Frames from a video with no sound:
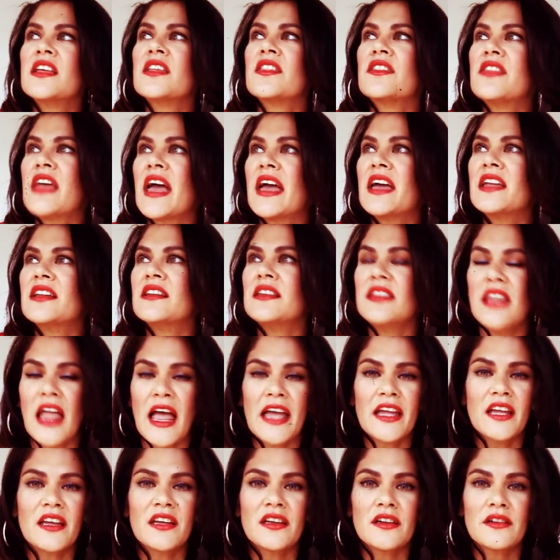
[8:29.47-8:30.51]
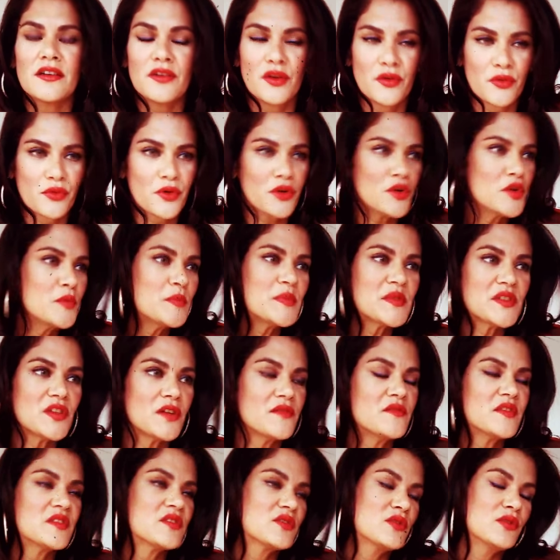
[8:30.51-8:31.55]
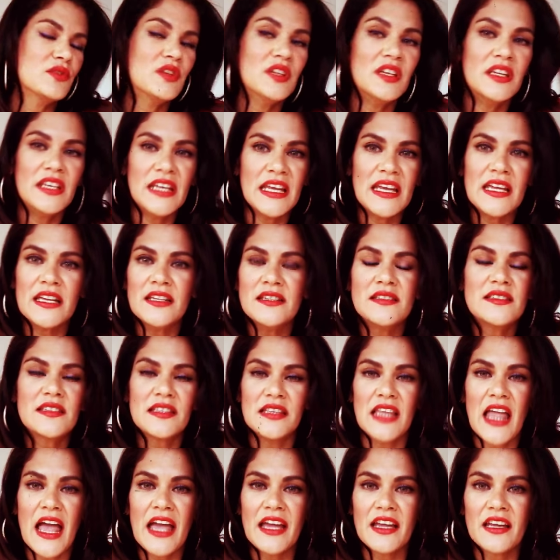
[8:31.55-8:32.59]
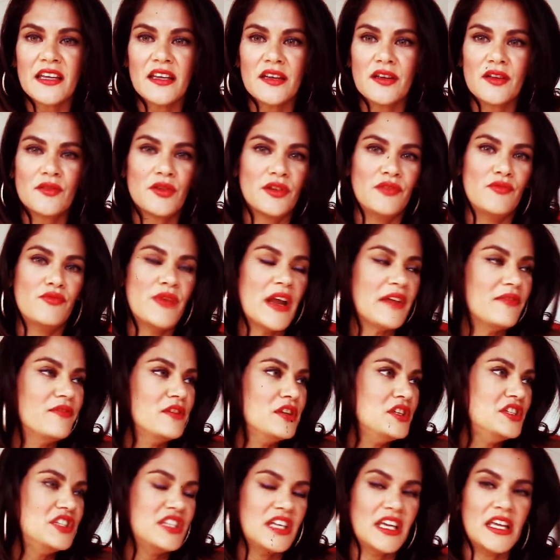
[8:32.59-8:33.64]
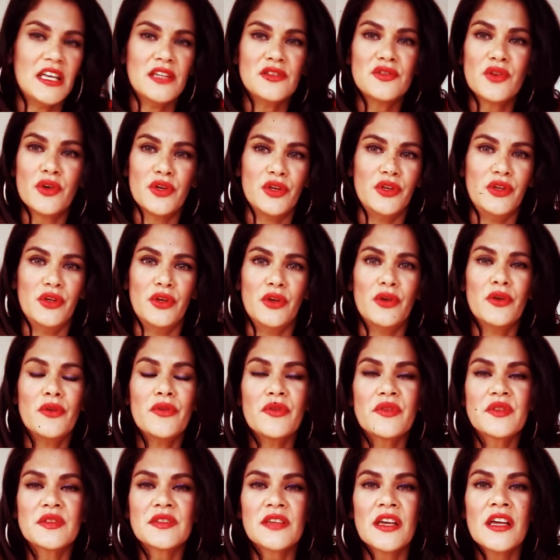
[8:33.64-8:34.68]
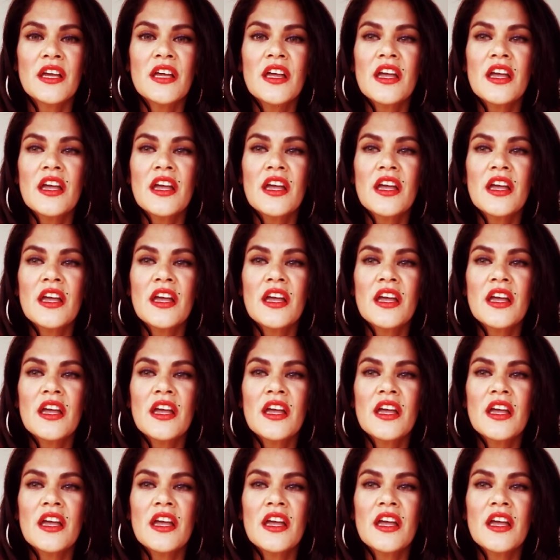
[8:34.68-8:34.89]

that like groups of Sudanese like refugees or youths